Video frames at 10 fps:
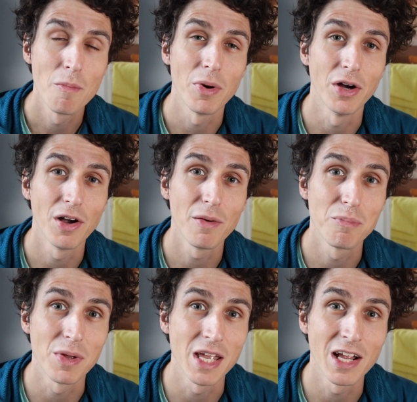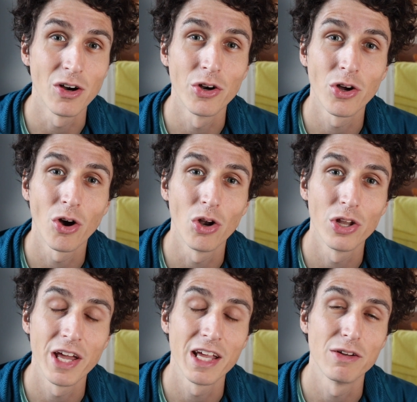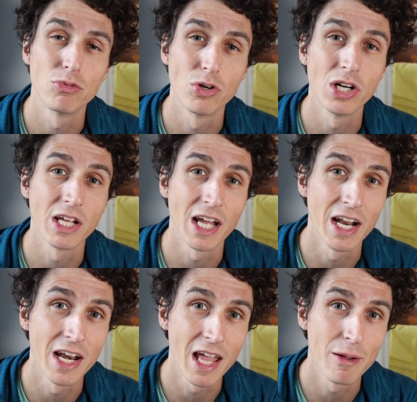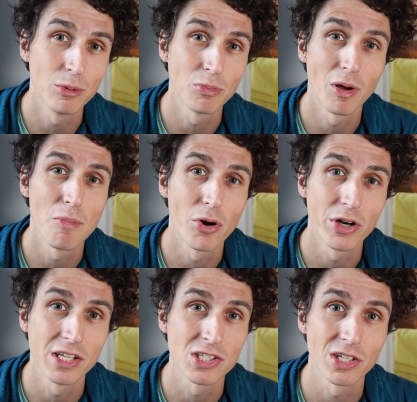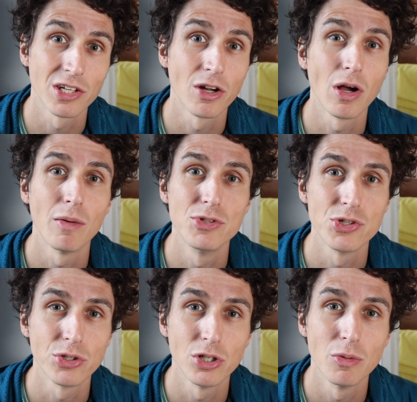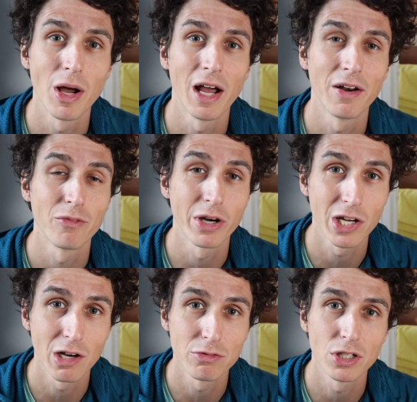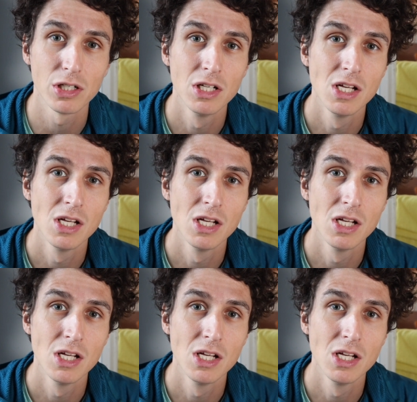But being on holiday really enabled my body to, you know, absorb and recover.